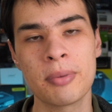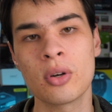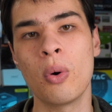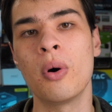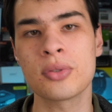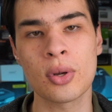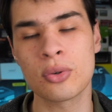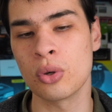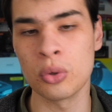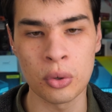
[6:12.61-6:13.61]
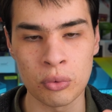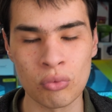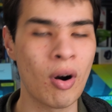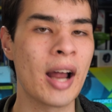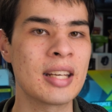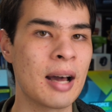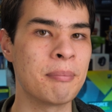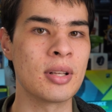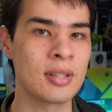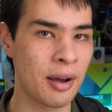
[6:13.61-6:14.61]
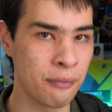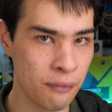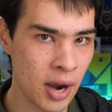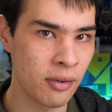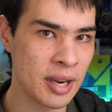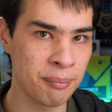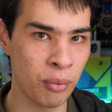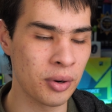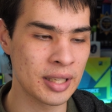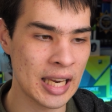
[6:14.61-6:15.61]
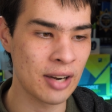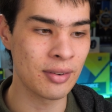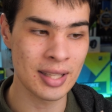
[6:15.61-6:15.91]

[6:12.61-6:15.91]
but also also to your right numbers are very important here.